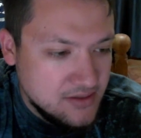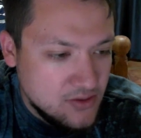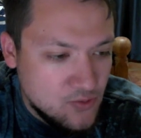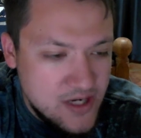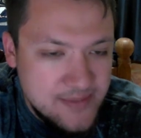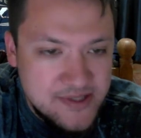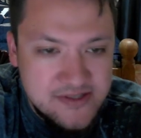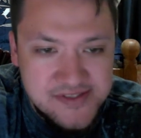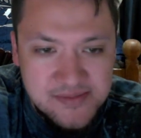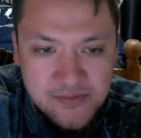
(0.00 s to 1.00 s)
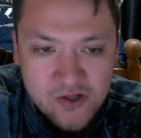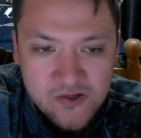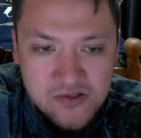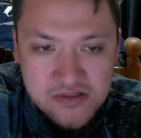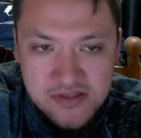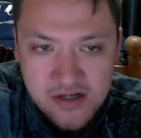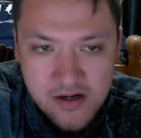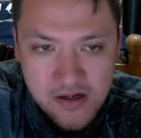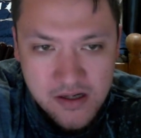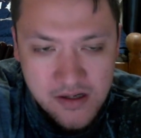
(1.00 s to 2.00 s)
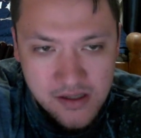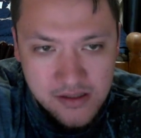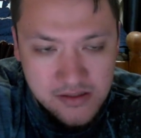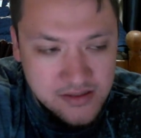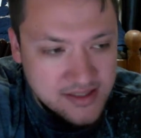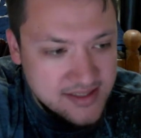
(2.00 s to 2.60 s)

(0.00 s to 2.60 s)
the Raptors and Bulls are